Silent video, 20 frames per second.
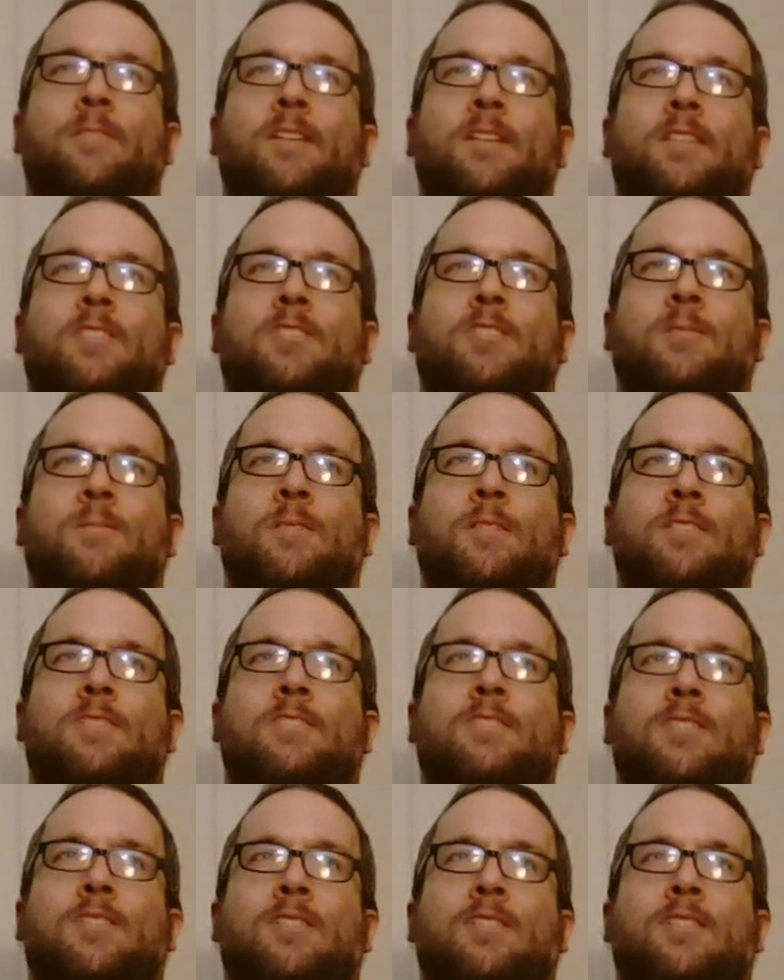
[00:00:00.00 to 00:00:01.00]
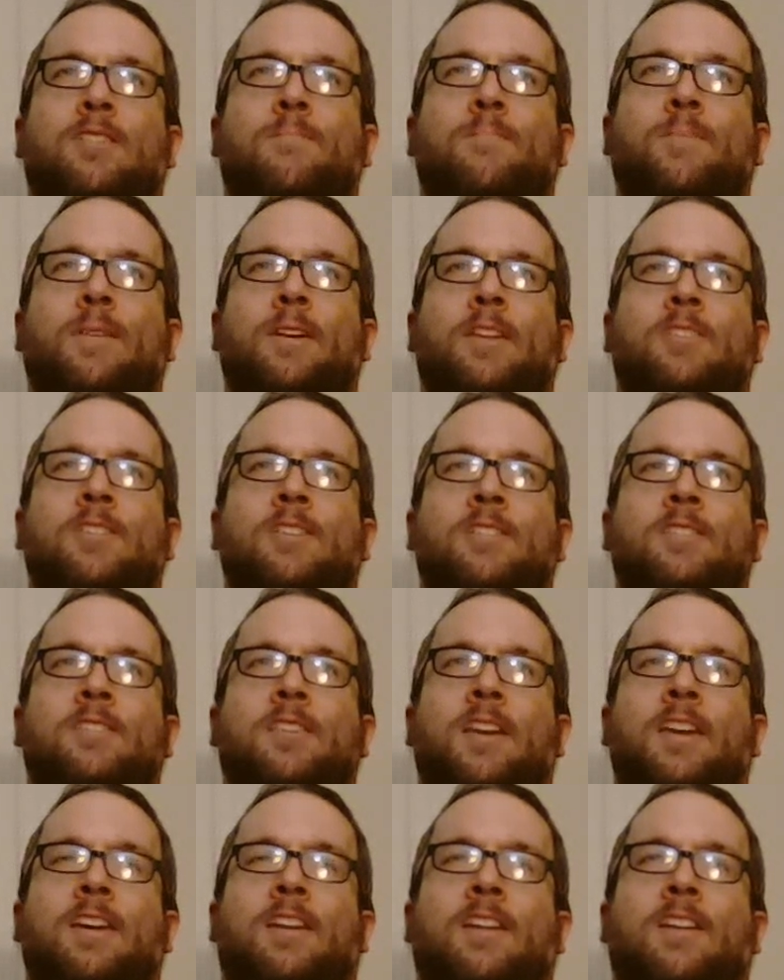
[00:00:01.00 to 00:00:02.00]
And she wants her to be
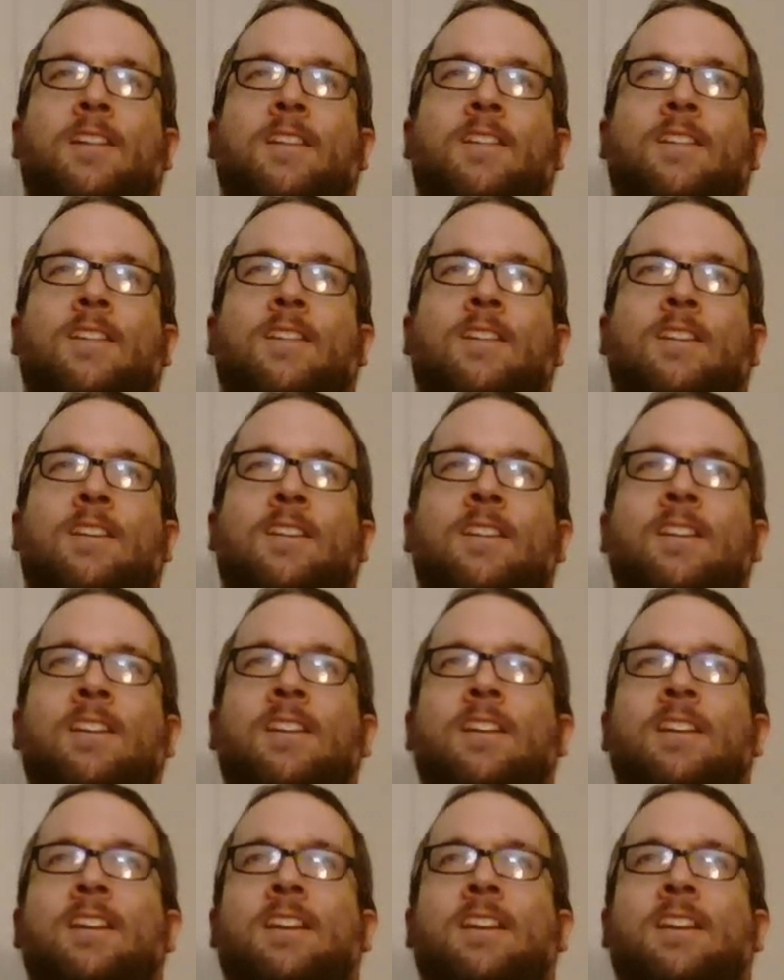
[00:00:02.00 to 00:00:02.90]
just like her,